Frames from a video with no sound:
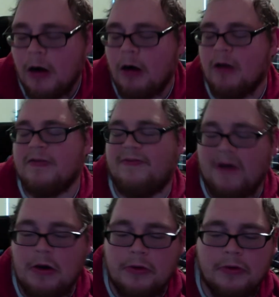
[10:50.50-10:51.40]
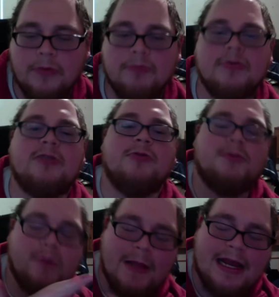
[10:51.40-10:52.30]
on the phone, which was
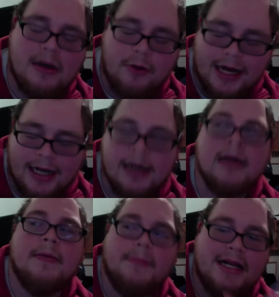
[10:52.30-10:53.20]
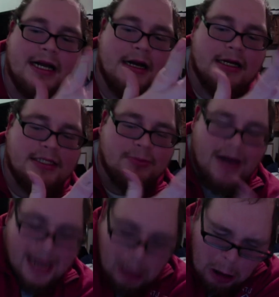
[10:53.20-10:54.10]
really annoying because when
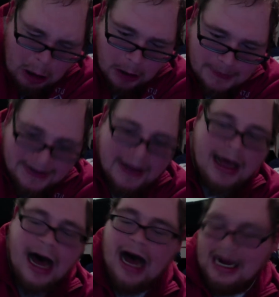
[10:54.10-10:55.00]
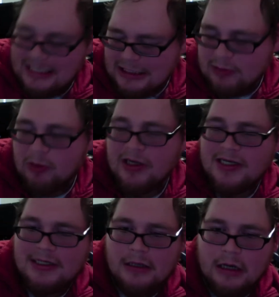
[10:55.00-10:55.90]
I called, I just wanted
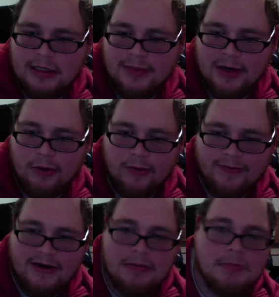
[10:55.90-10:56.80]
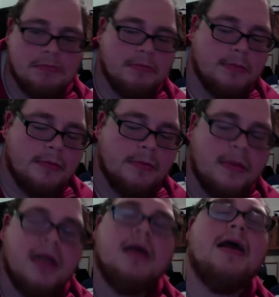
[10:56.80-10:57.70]
to talk to my girlfriend.
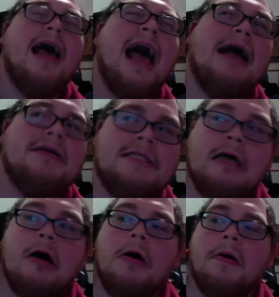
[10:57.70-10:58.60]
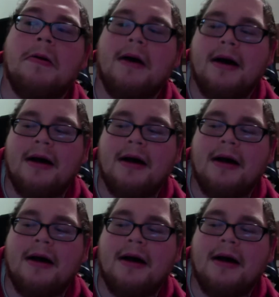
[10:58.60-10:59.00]
So,